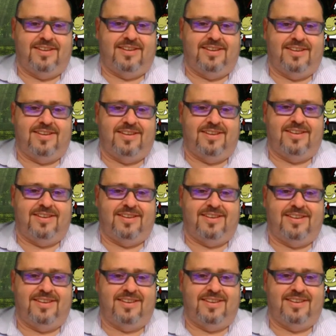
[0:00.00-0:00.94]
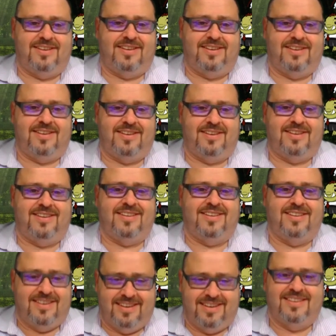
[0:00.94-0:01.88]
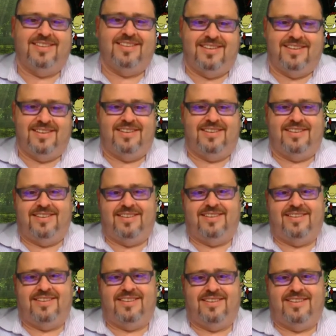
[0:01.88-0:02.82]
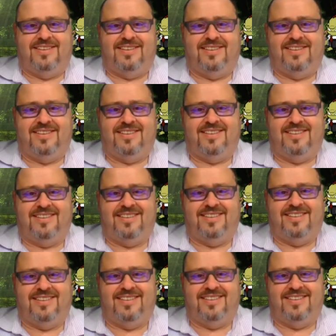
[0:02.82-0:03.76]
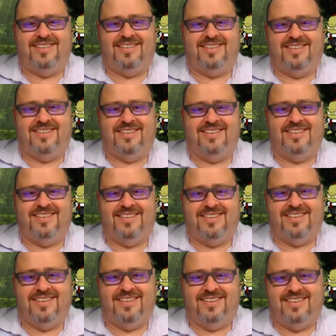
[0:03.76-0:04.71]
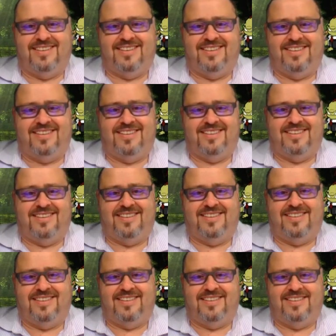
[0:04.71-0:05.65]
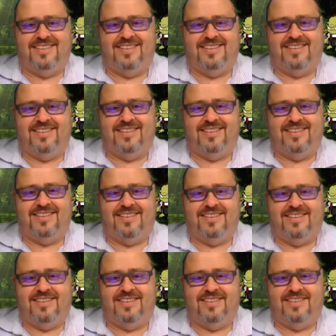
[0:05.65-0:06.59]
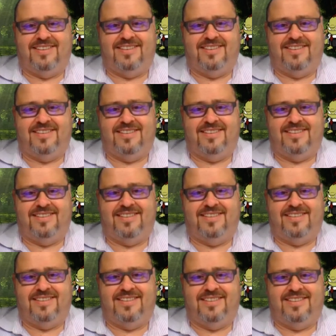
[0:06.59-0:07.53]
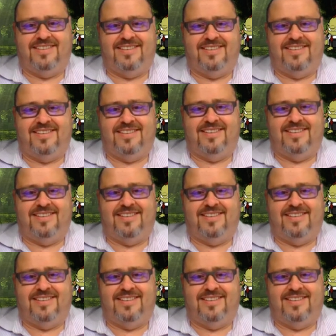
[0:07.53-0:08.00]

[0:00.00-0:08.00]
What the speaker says: (not speaking)